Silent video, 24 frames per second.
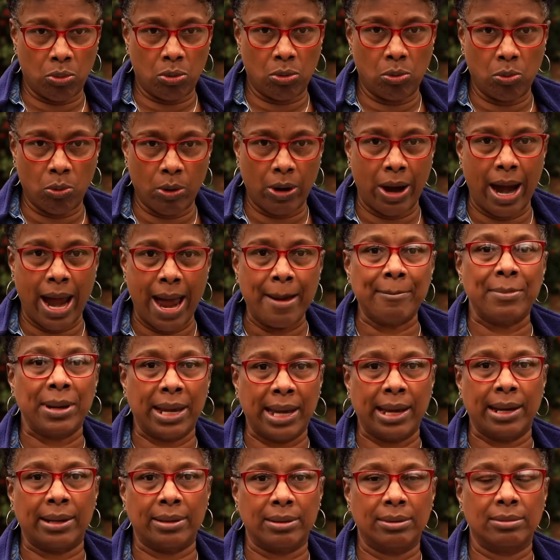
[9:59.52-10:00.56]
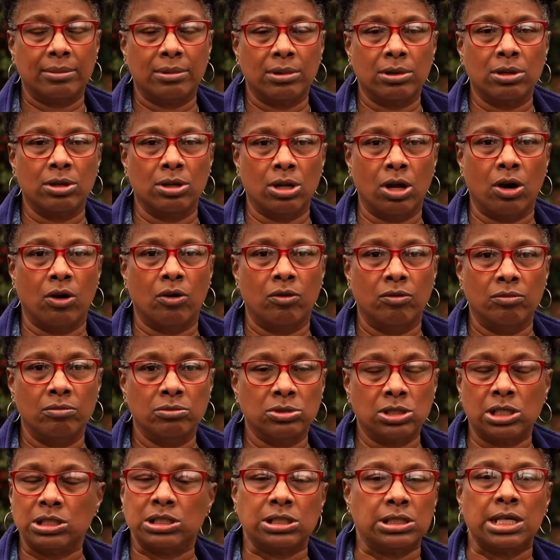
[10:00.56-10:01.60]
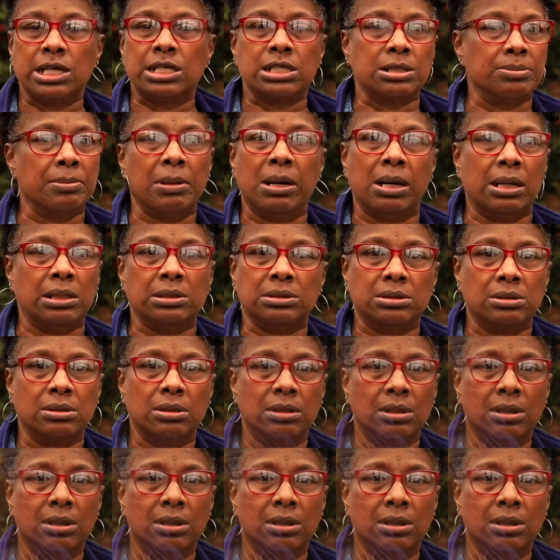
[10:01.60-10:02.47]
where I'm at, you know, just 6 months.